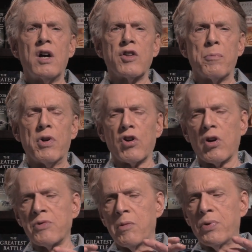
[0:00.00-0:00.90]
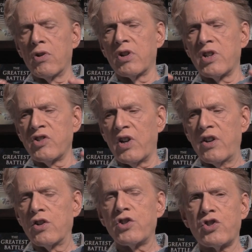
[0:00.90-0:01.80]
The Pilgrims and Puritans
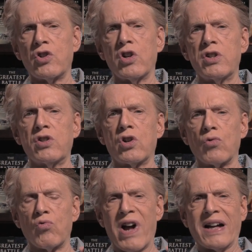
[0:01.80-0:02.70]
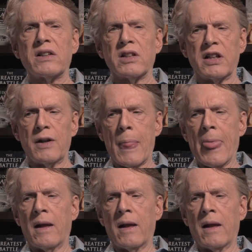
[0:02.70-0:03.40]
understood correctly